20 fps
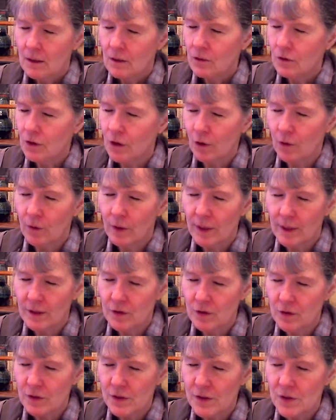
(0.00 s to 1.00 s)
No
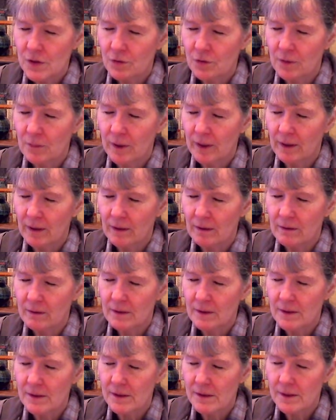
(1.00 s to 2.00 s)
hindrance from hell
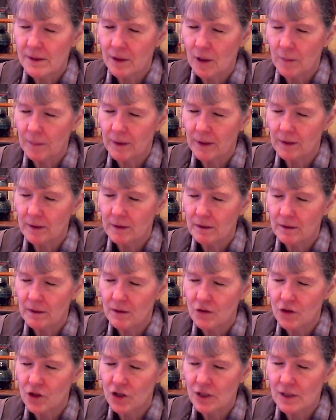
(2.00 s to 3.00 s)
can stop it
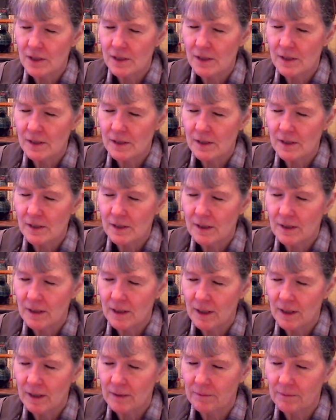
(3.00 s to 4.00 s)
in Jesus'
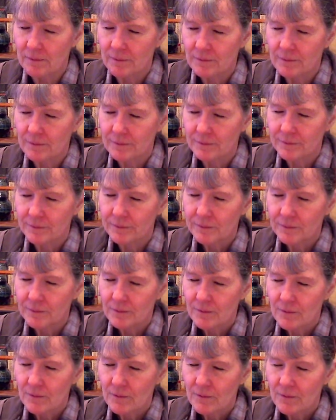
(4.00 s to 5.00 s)
name.
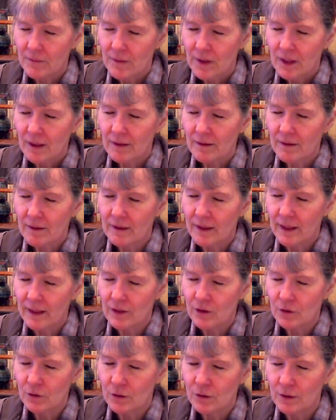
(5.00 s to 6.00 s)

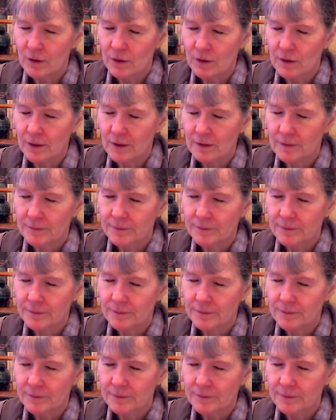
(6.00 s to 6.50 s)
Thank you, Lord.